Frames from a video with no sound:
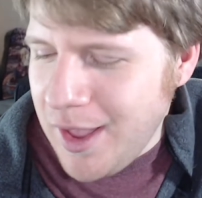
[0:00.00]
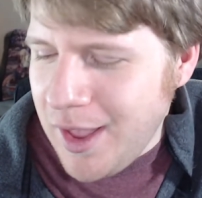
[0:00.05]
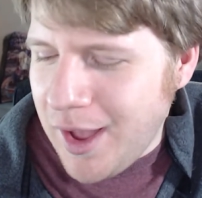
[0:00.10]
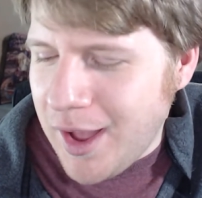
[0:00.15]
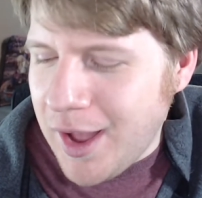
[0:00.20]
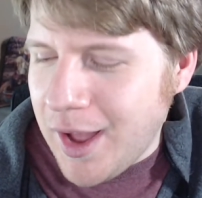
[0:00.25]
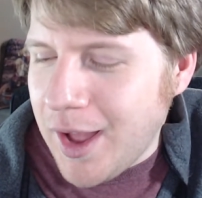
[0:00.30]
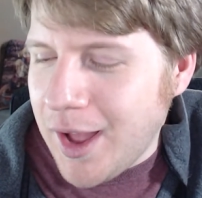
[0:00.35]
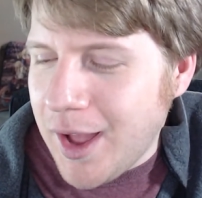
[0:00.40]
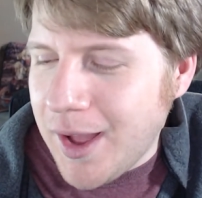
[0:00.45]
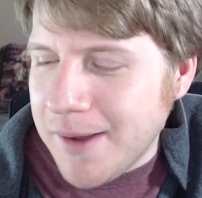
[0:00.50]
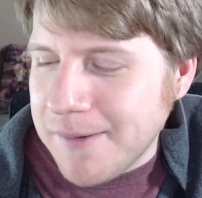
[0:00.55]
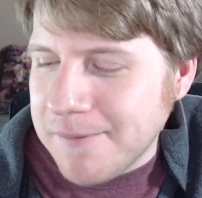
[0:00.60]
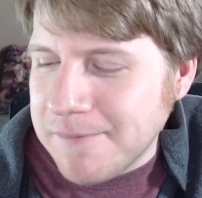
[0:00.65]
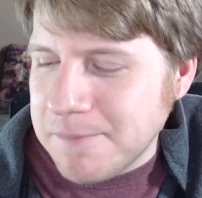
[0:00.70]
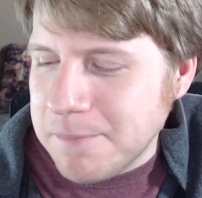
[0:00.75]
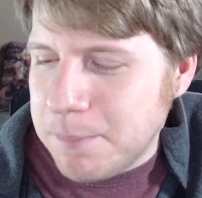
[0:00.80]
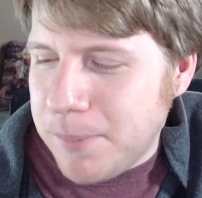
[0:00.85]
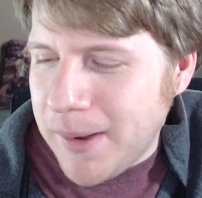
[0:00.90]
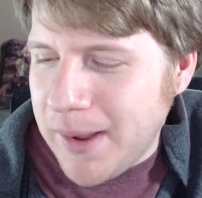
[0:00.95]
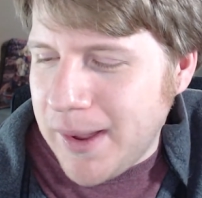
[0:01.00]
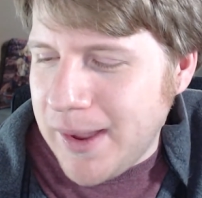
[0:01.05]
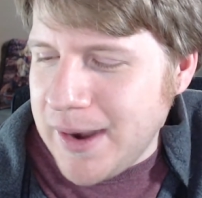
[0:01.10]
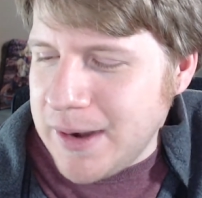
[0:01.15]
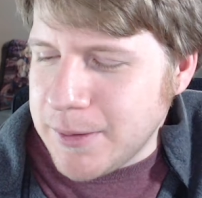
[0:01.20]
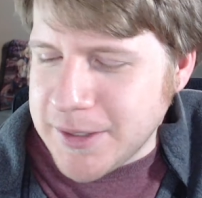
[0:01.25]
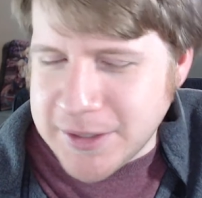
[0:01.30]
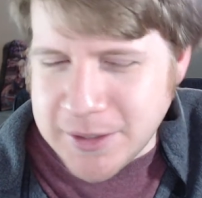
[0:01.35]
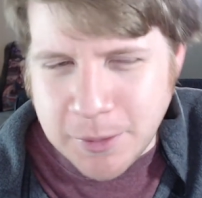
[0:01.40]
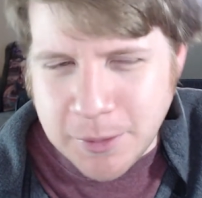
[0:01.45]
But
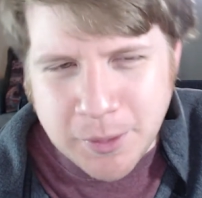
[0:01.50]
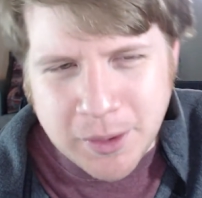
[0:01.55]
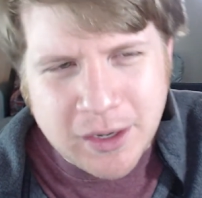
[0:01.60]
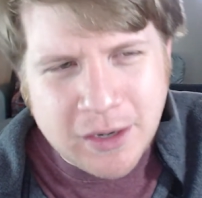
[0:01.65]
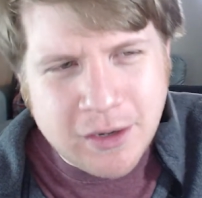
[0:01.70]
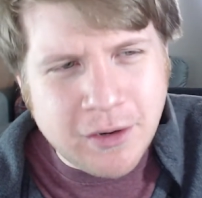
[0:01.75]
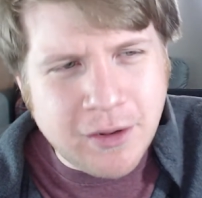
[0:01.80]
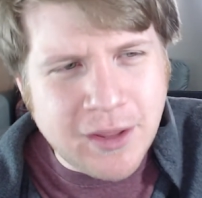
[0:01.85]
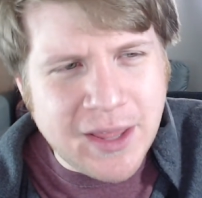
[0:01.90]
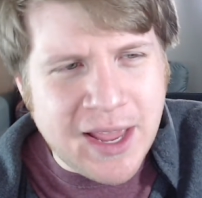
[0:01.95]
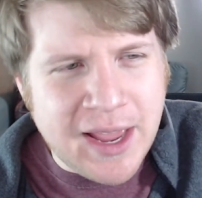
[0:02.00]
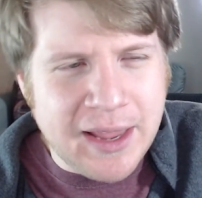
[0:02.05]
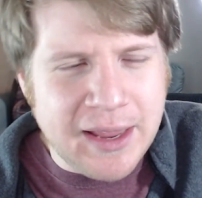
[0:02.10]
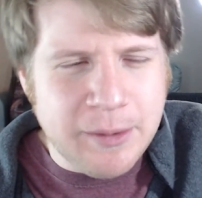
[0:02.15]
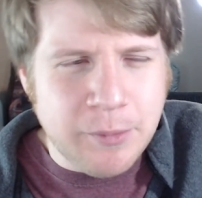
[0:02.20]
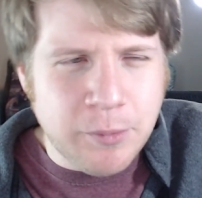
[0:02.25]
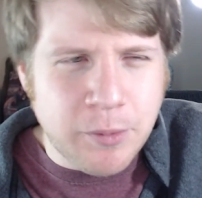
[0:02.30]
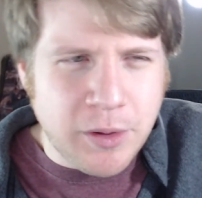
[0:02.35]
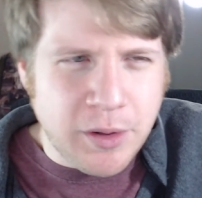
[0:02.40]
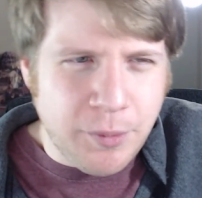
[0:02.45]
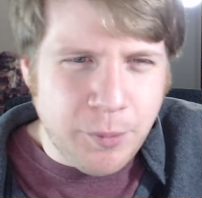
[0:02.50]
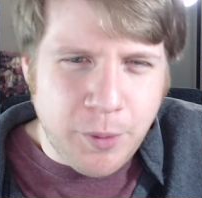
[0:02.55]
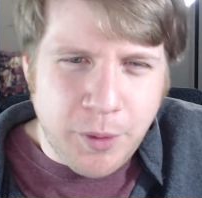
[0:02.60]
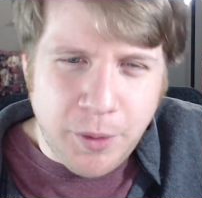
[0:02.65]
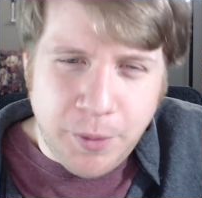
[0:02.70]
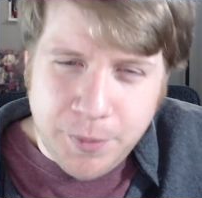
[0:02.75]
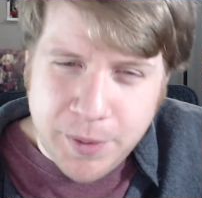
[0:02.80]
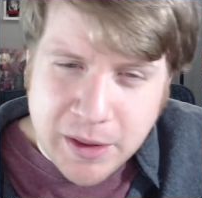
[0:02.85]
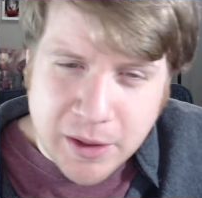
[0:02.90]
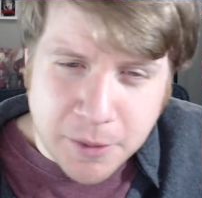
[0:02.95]
anyway, so we're going to do that, and
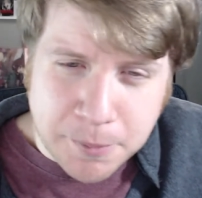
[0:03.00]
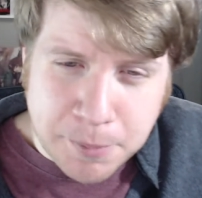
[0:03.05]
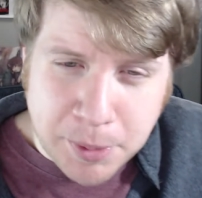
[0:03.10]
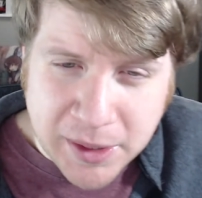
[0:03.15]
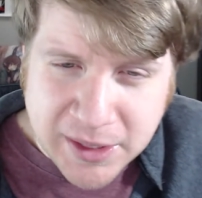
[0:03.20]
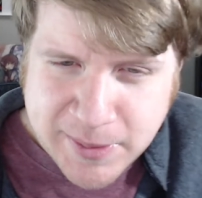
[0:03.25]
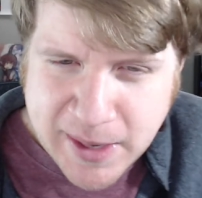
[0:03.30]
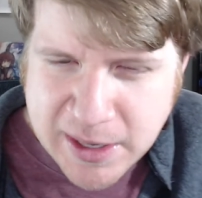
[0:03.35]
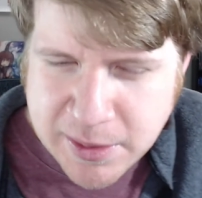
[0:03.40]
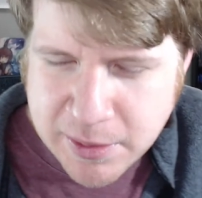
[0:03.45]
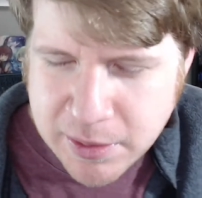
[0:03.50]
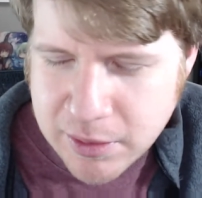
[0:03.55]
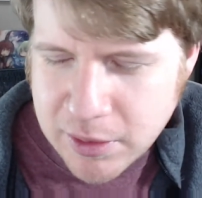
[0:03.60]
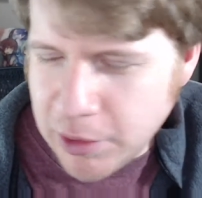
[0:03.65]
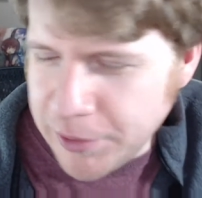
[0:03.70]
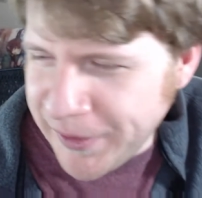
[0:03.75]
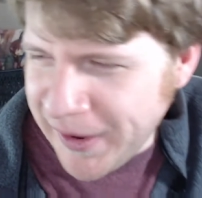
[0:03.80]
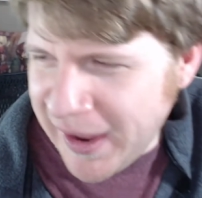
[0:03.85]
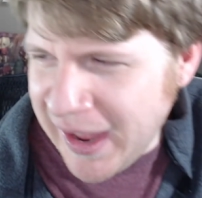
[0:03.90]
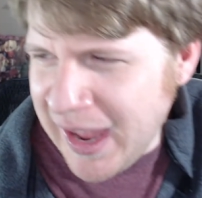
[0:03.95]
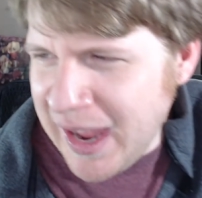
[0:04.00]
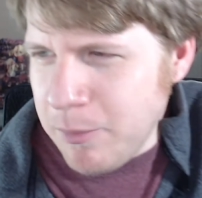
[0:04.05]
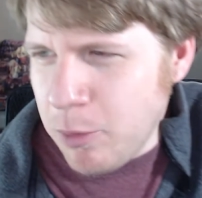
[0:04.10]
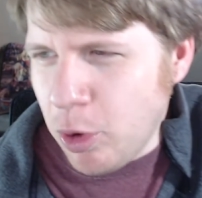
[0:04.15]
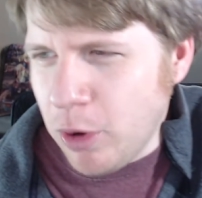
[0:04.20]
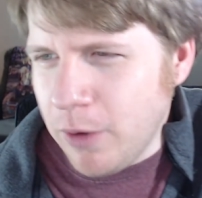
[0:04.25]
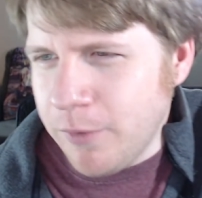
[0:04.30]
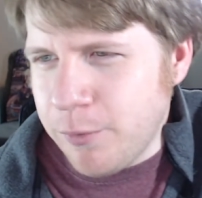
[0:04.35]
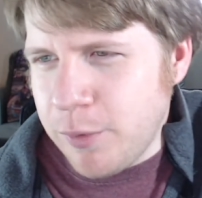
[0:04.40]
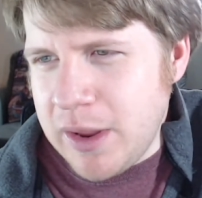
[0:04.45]
we'll either play Smash Bros. The whole time,
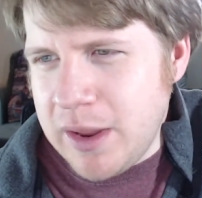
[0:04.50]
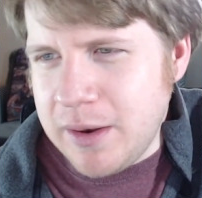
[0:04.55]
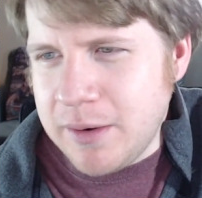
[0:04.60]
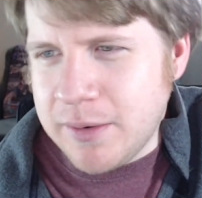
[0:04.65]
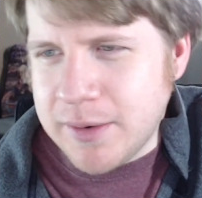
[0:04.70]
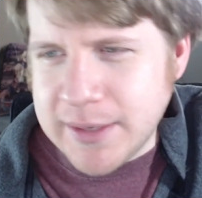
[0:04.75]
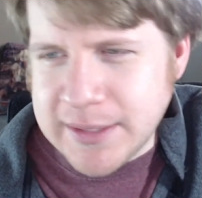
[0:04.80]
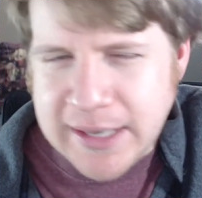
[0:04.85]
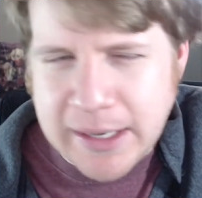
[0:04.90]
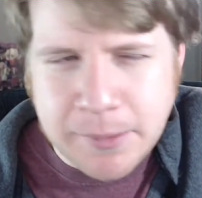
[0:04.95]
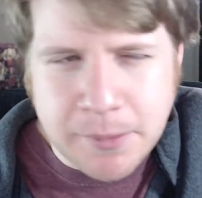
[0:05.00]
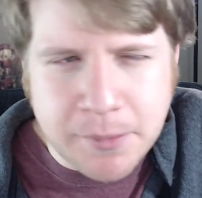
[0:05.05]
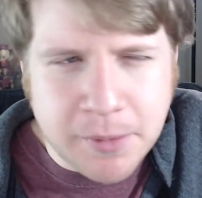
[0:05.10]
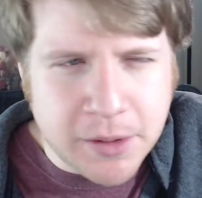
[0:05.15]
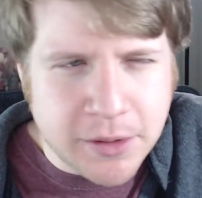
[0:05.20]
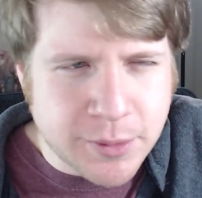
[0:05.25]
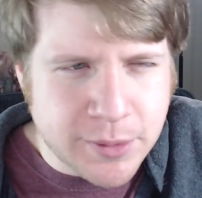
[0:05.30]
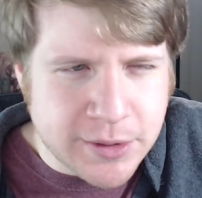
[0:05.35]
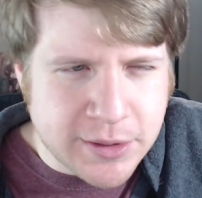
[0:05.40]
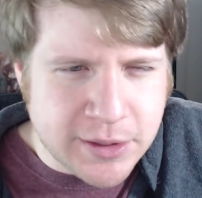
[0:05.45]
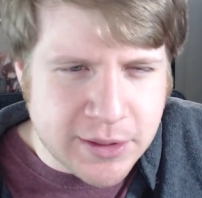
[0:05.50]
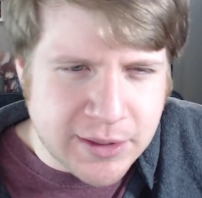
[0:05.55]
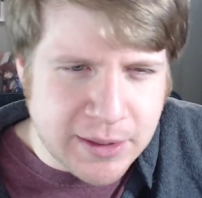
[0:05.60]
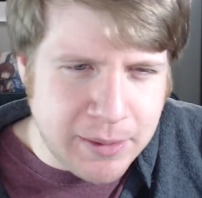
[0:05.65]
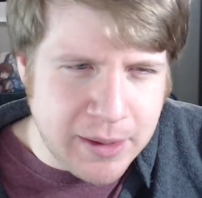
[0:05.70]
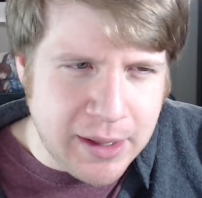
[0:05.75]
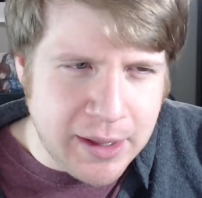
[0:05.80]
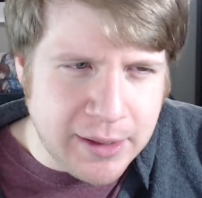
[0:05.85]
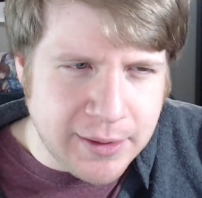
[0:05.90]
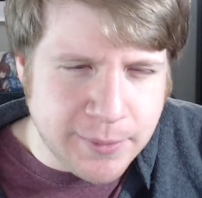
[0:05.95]
or if we decide we want to switch to
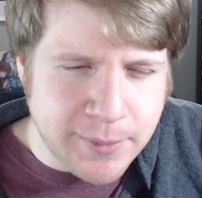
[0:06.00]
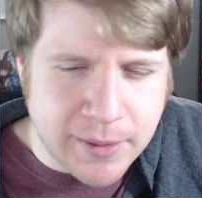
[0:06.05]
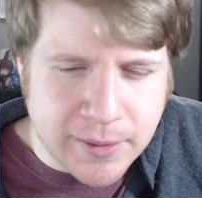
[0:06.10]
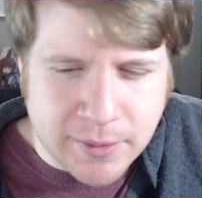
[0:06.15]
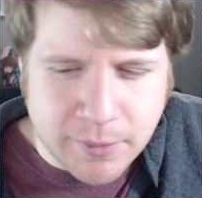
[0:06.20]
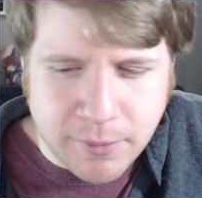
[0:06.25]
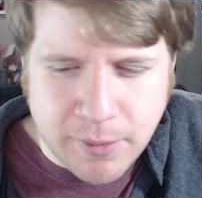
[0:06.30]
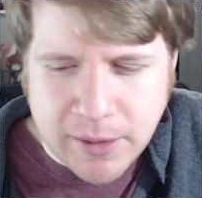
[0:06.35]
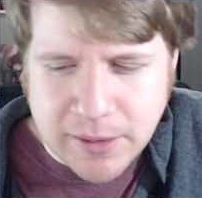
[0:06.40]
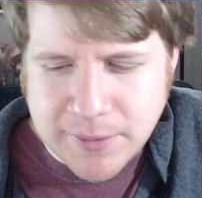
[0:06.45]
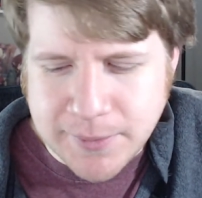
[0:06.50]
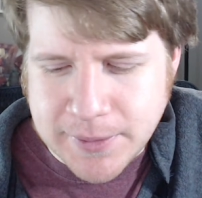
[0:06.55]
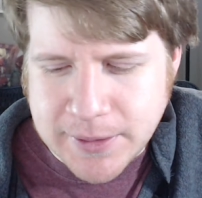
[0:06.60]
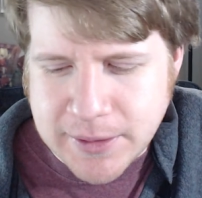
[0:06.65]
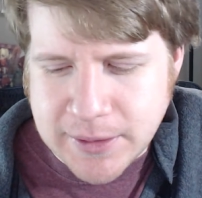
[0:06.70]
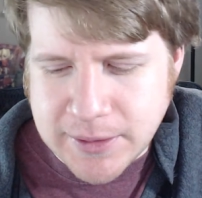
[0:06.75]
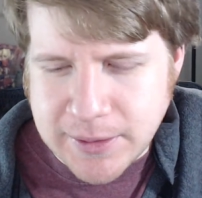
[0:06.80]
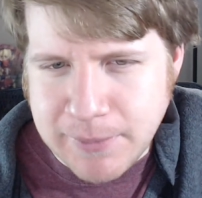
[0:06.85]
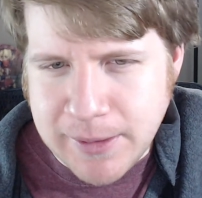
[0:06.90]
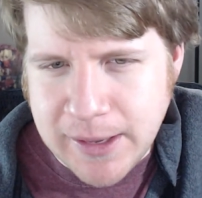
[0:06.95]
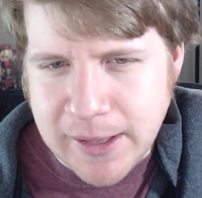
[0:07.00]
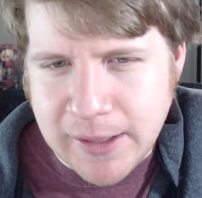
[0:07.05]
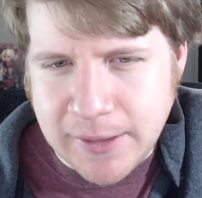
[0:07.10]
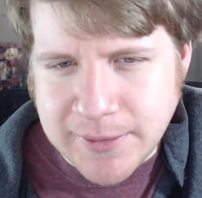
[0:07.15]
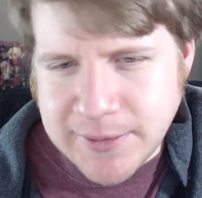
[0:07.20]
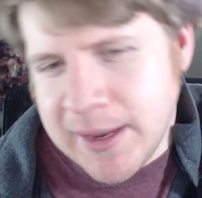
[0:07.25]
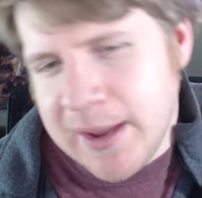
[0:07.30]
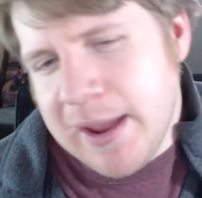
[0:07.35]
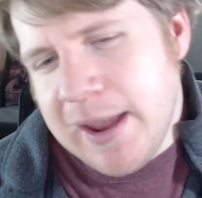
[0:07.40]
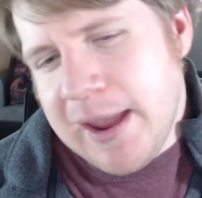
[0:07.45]
something else, we can switch to something else.